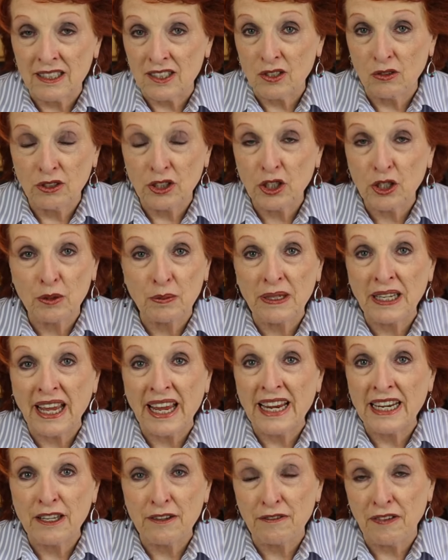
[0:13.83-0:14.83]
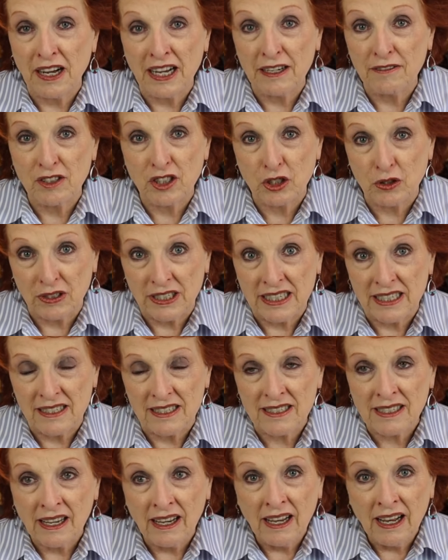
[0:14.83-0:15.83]
It's only going to be 85
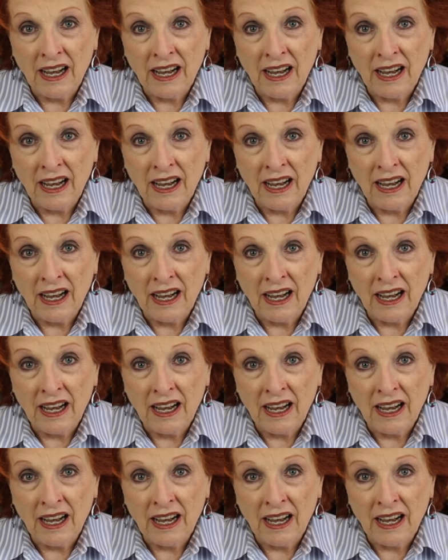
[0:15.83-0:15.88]
degrees.